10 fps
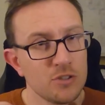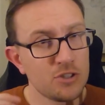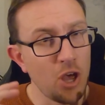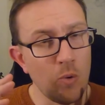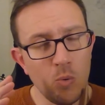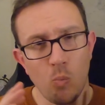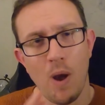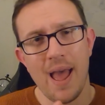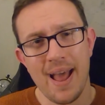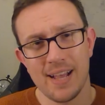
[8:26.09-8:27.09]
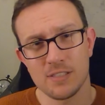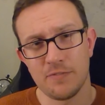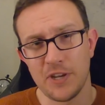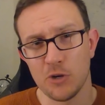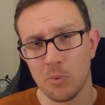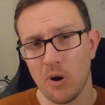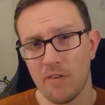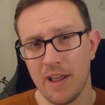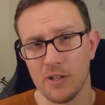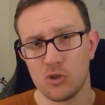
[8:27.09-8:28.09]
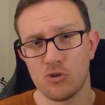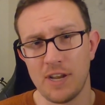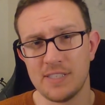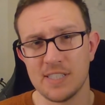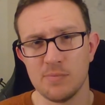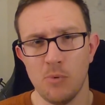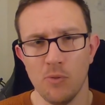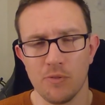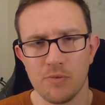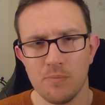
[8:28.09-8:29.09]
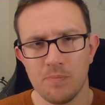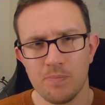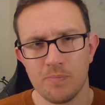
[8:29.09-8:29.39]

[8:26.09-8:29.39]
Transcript: So, where has VWRL traced this month?